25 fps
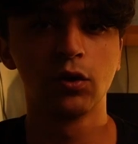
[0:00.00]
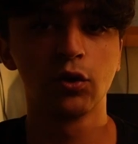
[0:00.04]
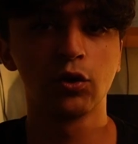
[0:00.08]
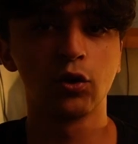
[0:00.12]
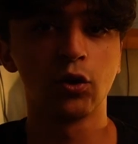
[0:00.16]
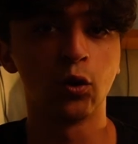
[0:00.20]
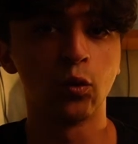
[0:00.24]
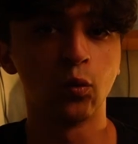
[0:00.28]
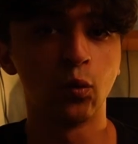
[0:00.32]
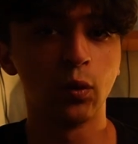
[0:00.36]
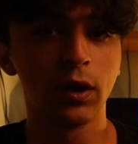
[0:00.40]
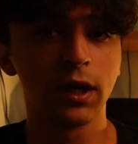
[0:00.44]

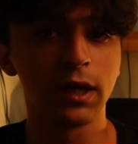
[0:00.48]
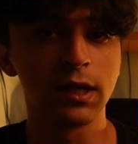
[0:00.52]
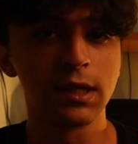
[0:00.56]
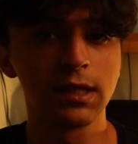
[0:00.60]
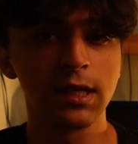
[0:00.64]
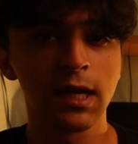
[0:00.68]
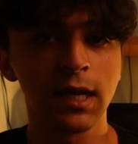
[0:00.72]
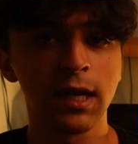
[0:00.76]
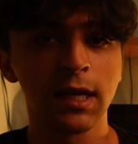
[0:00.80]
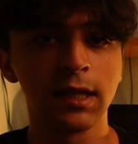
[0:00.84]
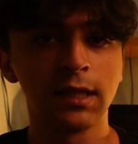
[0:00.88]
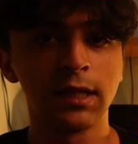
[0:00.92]
So we can
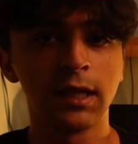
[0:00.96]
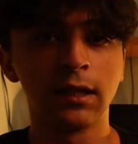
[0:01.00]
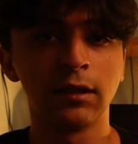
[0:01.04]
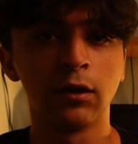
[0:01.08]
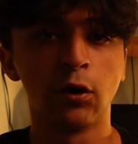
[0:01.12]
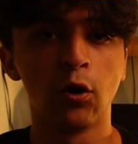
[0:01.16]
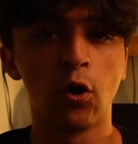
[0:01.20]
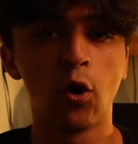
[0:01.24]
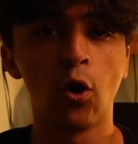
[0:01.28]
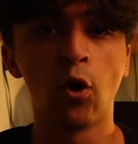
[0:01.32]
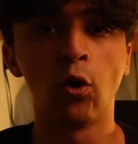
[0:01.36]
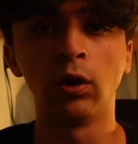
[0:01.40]
say that
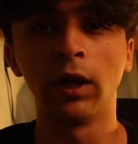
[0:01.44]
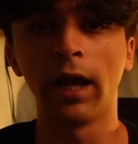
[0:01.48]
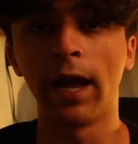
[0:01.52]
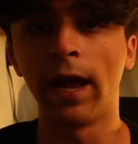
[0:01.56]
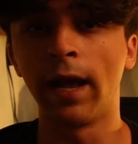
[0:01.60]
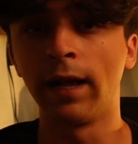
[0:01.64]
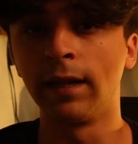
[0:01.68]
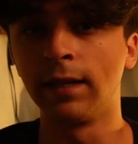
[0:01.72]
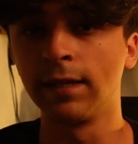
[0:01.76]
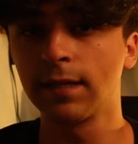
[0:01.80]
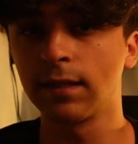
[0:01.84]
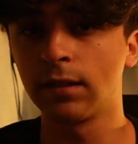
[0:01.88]
all
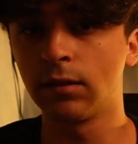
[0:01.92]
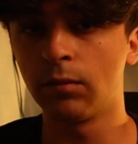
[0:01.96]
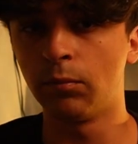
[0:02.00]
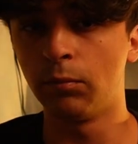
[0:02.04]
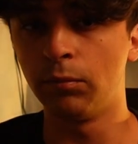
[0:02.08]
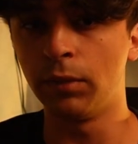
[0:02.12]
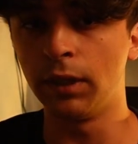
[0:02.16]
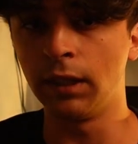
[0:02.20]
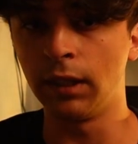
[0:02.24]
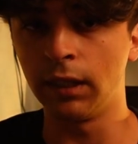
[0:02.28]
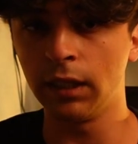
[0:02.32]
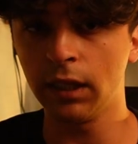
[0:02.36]
else
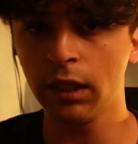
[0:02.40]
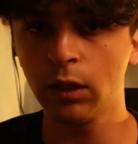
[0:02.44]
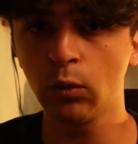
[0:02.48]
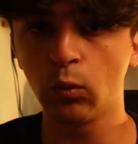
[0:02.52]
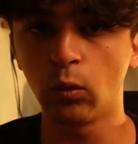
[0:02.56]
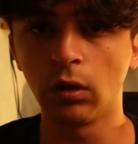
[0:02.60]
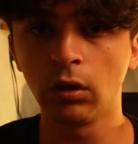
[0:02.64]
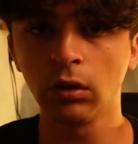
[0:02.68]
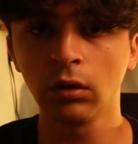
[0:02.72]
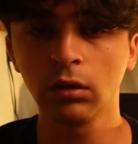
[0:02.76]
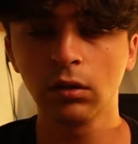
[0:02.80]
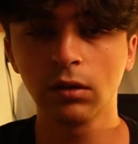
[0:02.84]
being
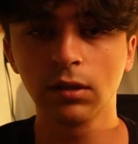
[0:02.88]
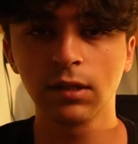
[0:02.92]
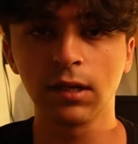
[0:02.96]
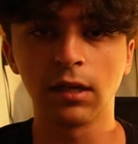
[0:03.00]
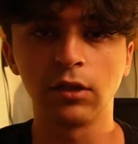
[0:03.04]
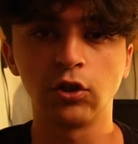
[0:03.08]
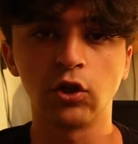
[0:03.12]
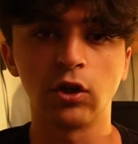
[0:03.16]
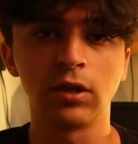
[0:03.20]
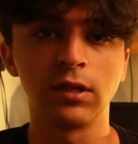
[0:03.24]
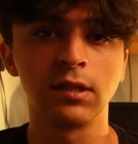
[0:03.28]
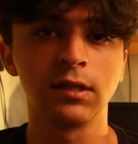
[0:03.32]
equal,
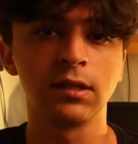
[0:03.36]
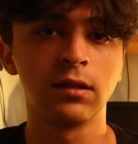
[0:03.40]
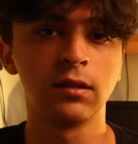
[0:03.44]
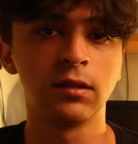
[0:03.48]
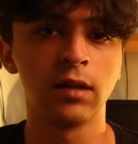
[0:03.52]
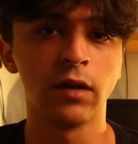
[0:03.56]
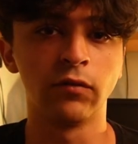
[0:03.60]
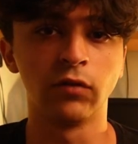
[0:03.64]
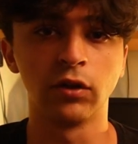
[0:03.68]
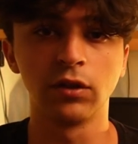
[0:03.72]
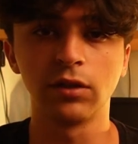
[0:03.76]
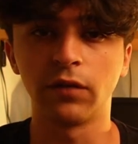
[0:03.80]
such as
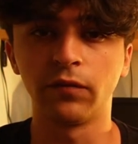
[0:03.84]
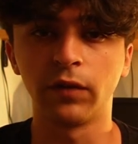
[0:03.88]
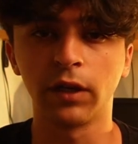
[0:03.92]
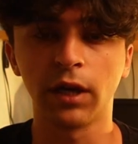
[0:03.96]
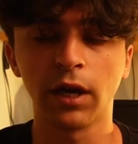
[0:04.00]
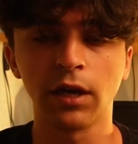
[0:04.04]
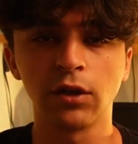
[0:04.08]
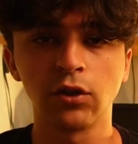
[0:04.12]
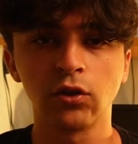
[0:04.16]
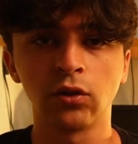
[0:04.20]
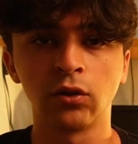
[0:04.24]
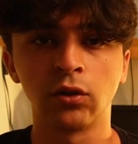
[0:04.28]

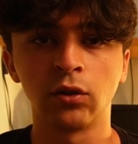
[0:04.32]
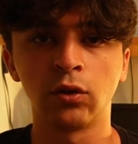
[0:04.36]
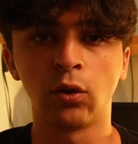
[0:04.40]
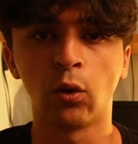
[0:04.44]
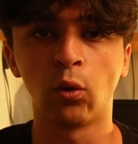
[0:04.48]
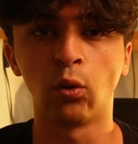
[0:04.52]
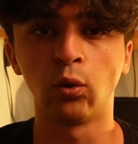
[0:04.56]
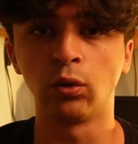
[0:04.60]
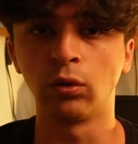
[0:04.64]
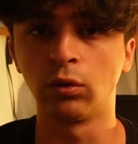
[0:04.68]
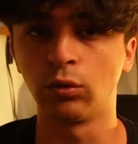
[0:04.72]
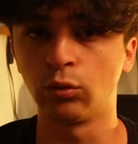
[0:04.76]
diversification
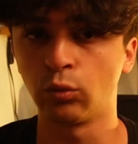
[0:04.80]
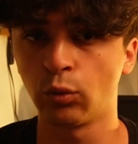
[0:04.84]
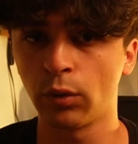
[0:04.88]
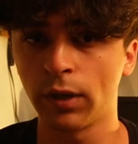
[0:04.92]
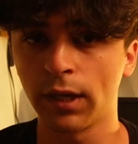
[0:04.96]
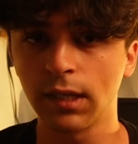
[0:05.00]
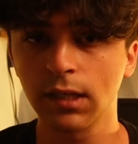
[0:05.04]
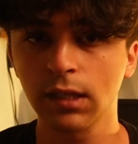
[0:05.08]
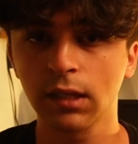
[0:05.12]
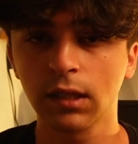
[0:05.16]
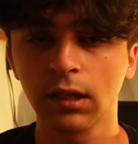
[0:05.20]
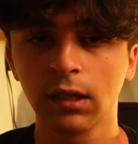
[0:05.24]
or
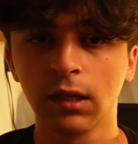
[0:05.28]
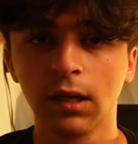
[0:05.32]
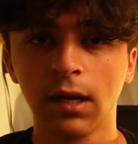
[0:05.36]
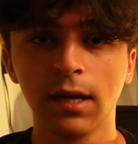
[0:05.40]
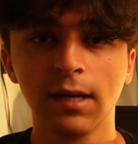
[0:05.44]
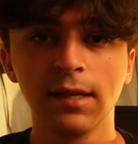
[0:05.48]
risk,